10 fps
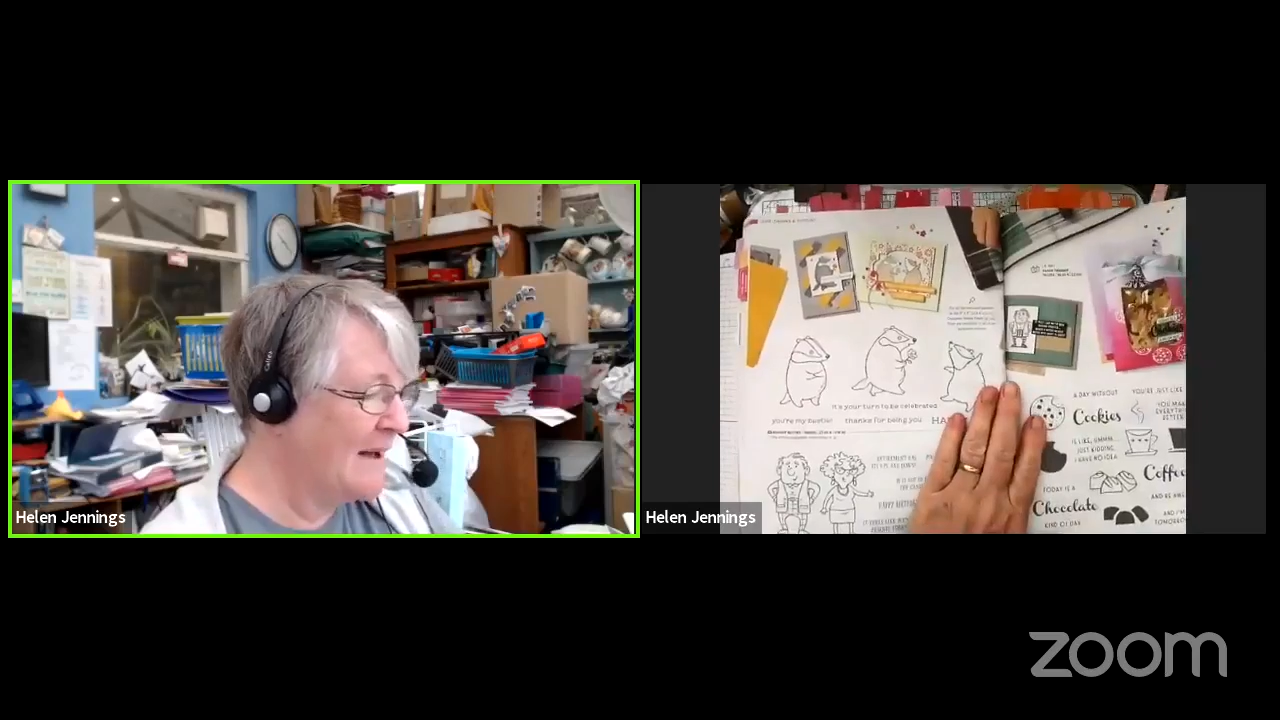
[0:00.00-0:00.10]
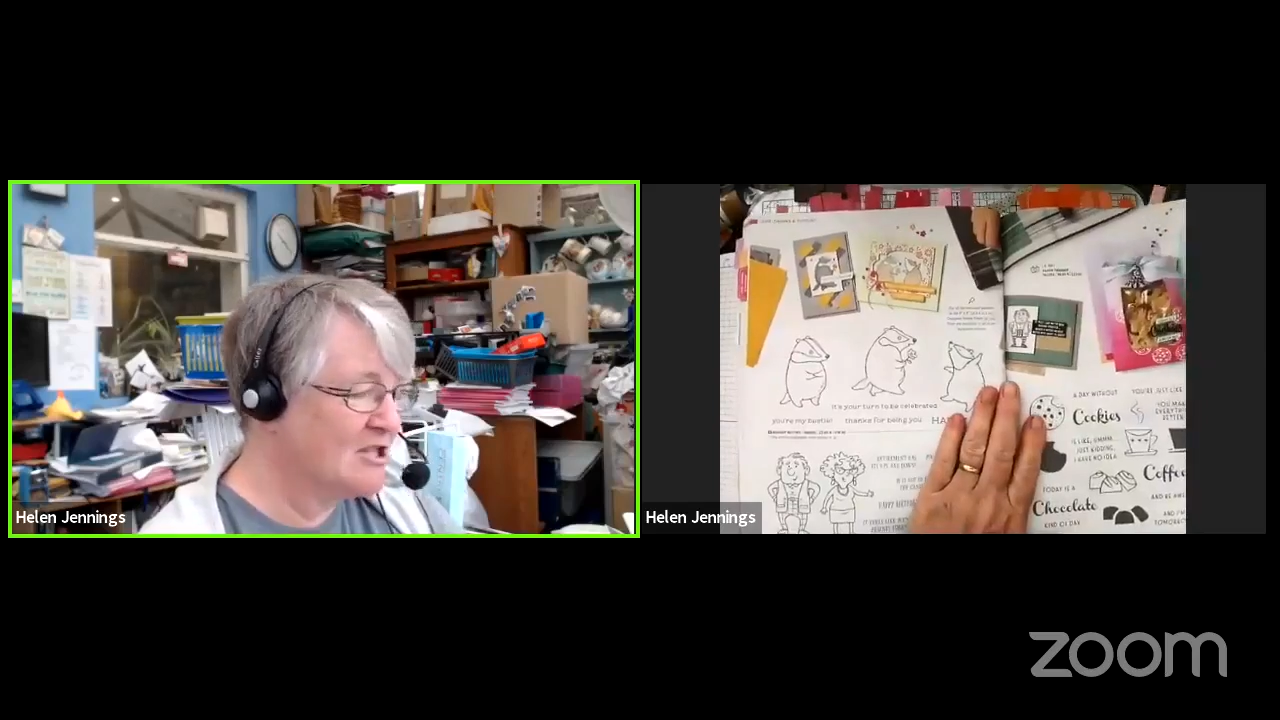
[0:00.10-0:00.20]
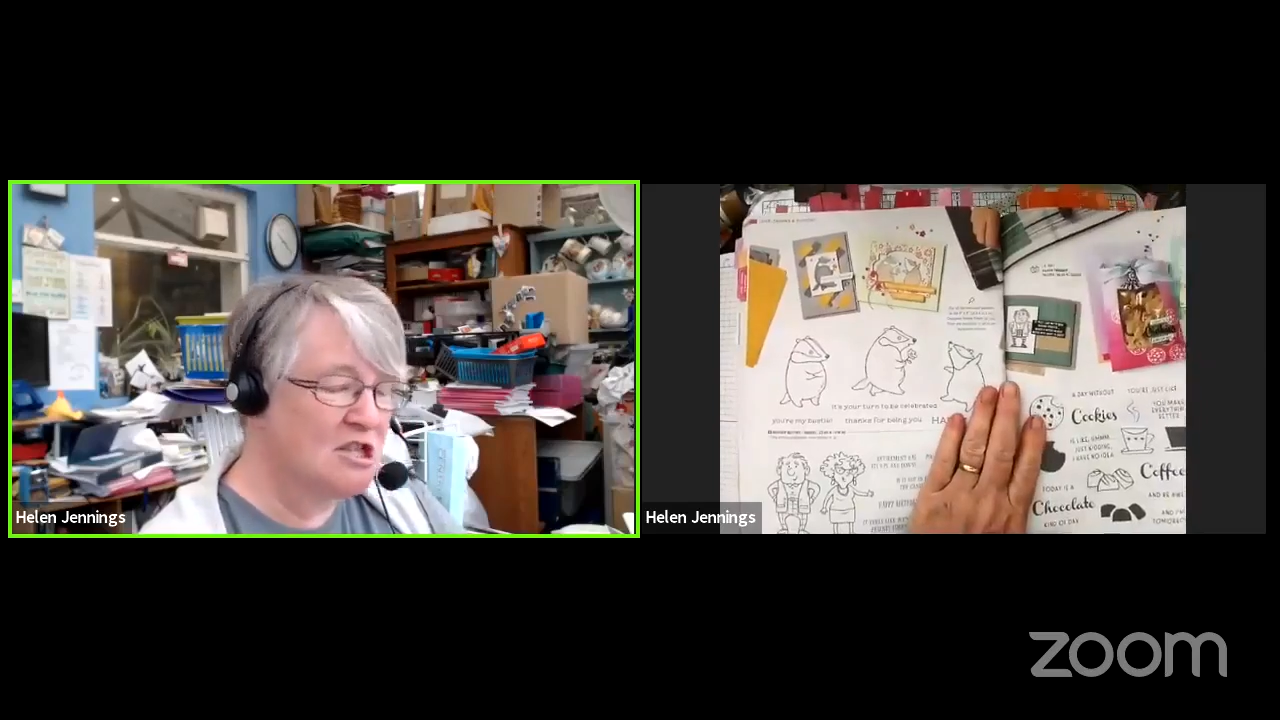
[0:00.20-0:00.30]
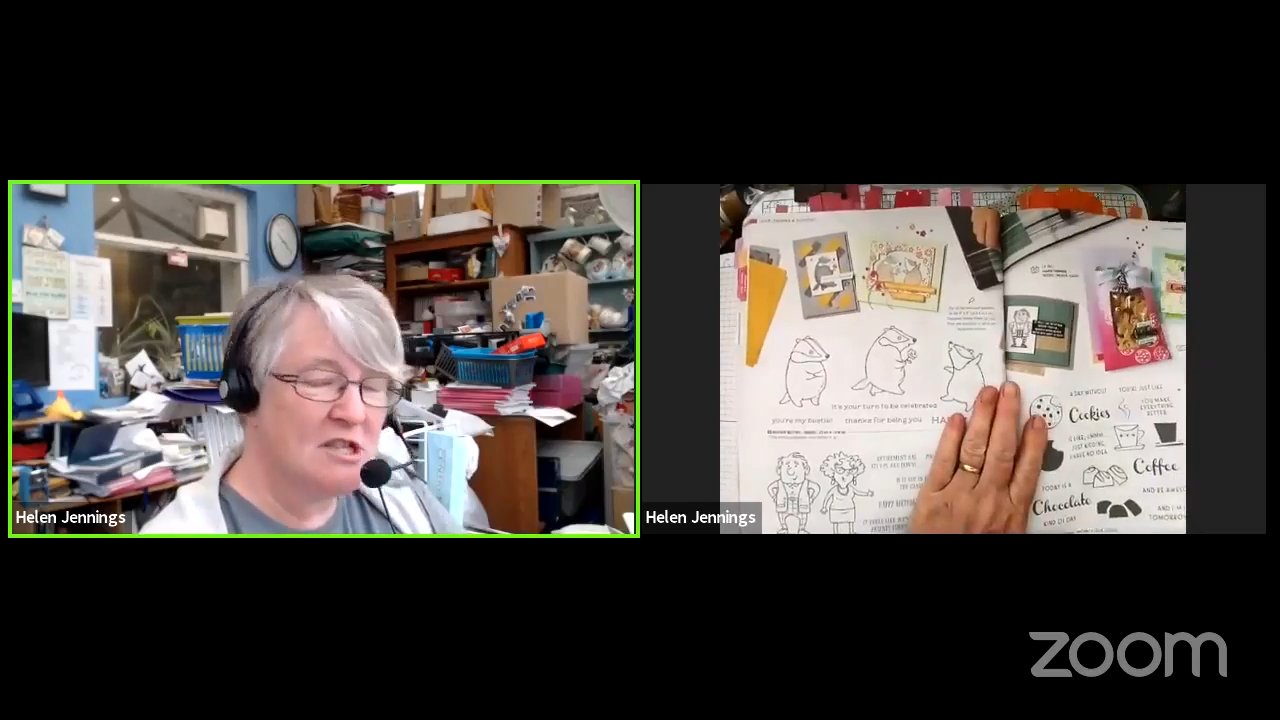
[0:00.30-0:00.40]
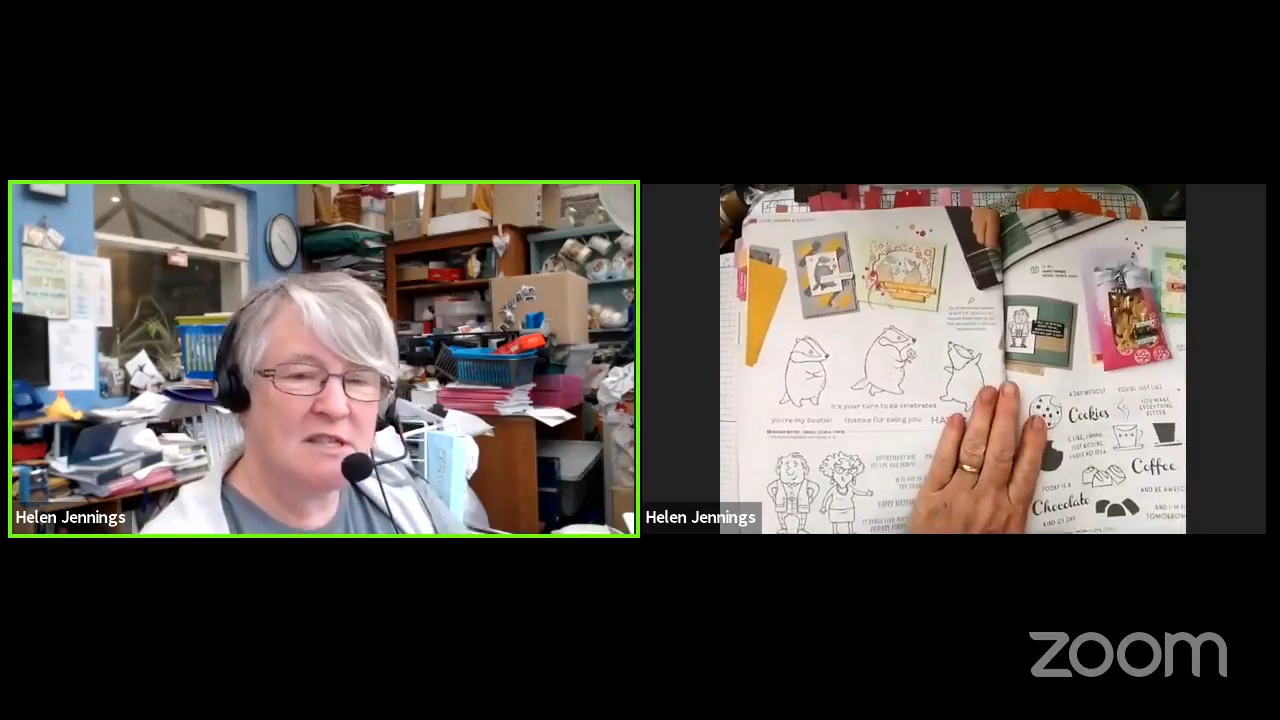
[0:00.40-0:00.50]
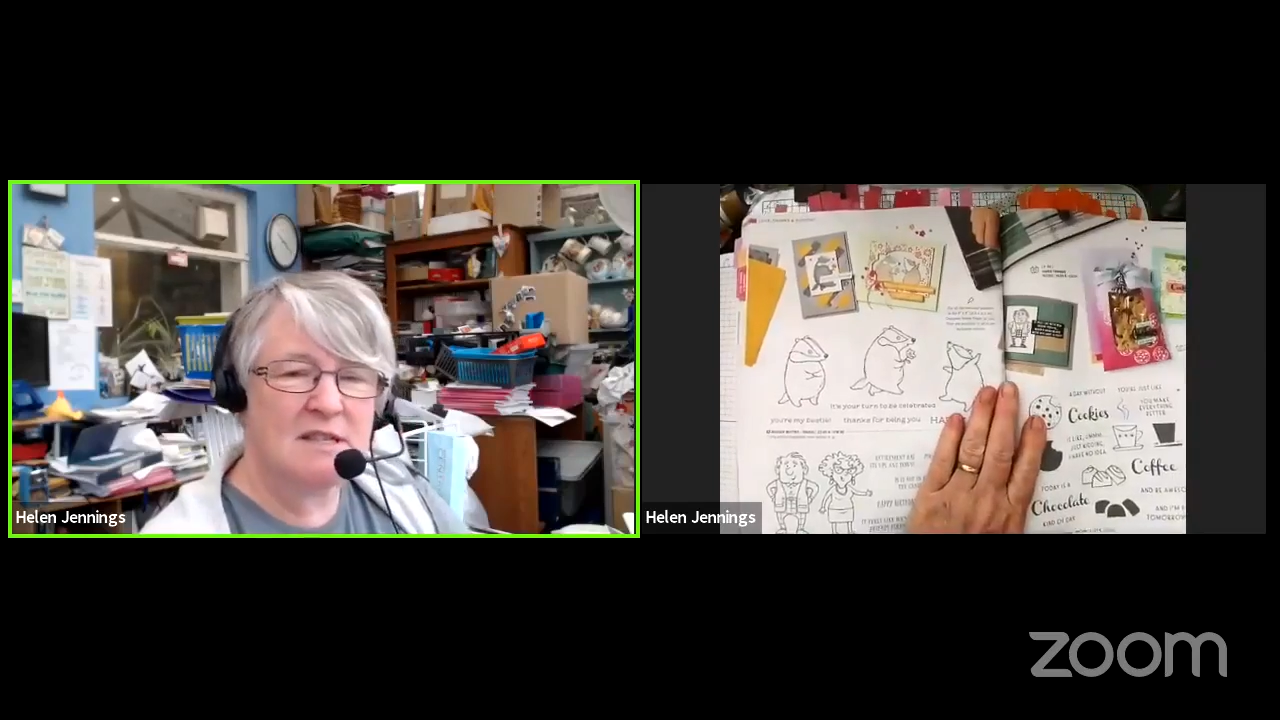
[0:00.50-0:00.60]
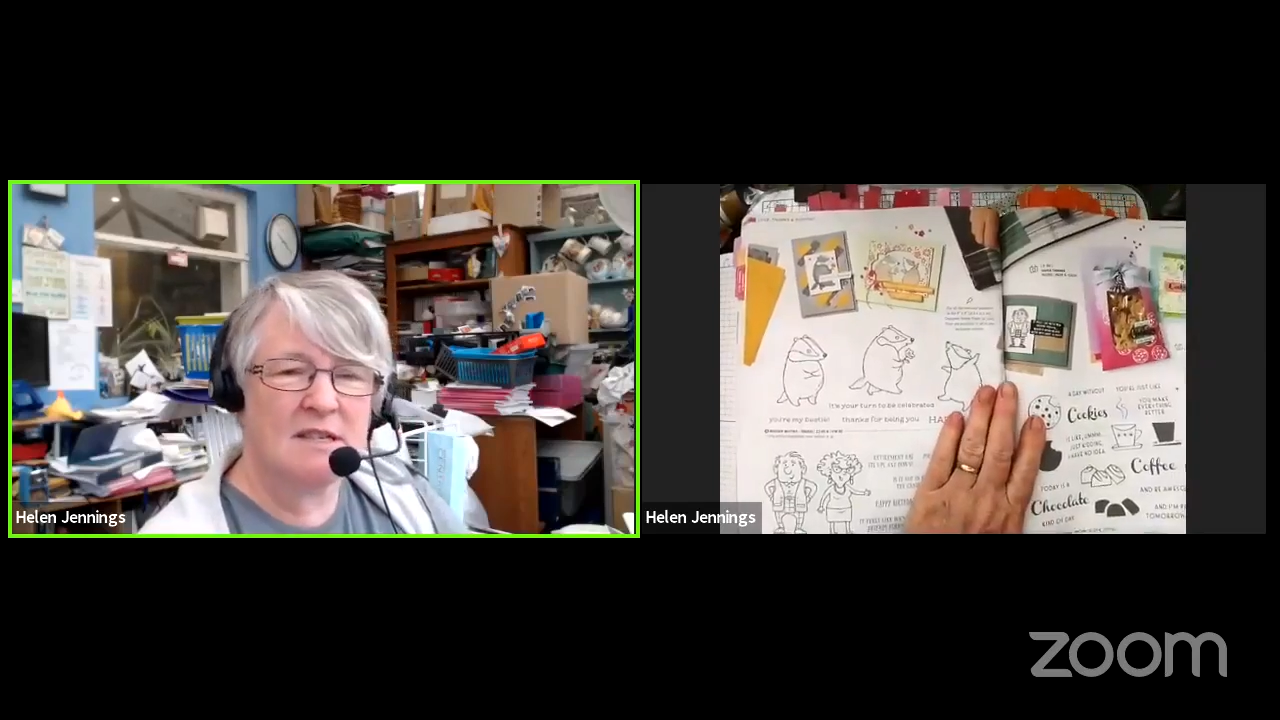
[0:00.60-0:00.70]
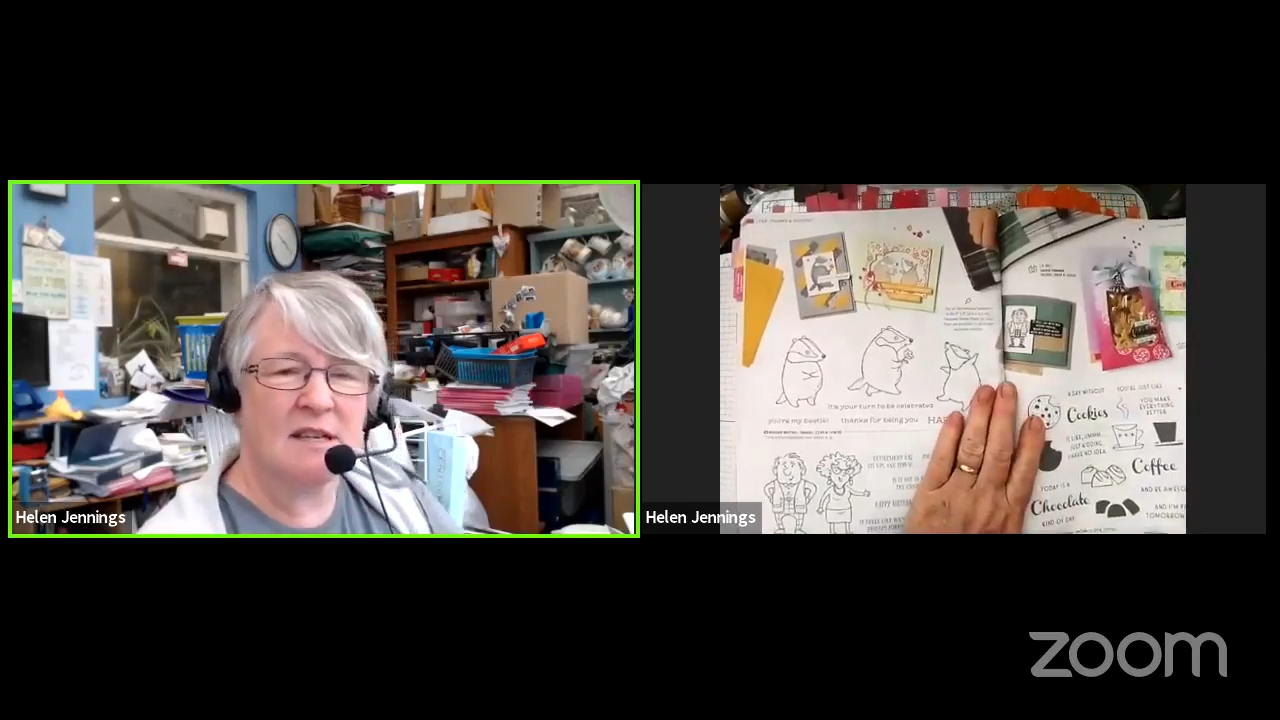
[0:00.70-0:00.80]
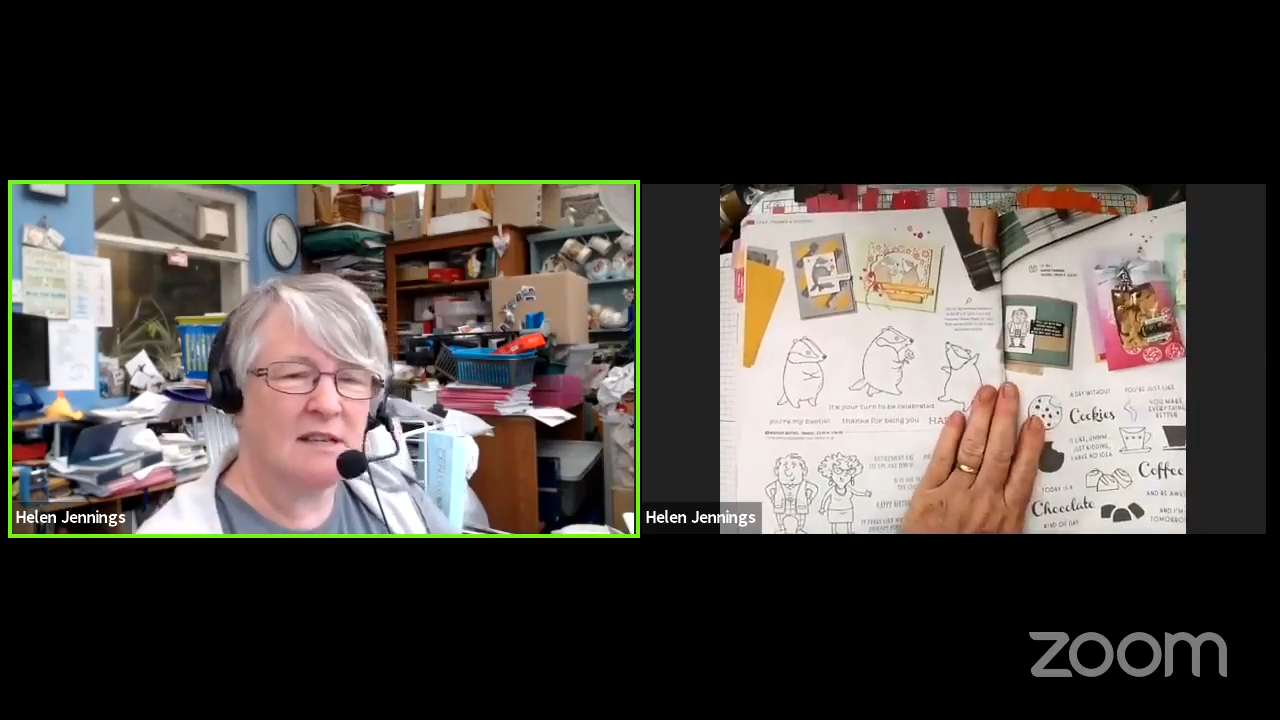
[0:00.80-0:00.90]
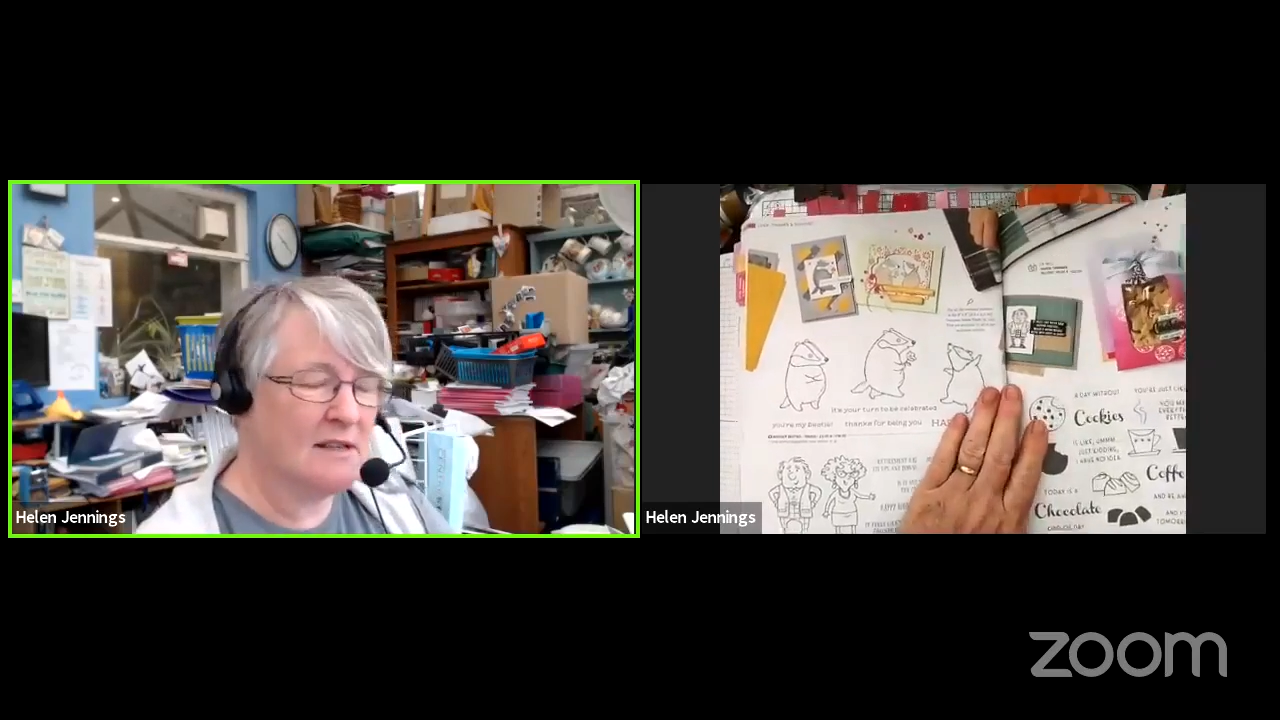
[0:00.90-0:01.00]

Badges.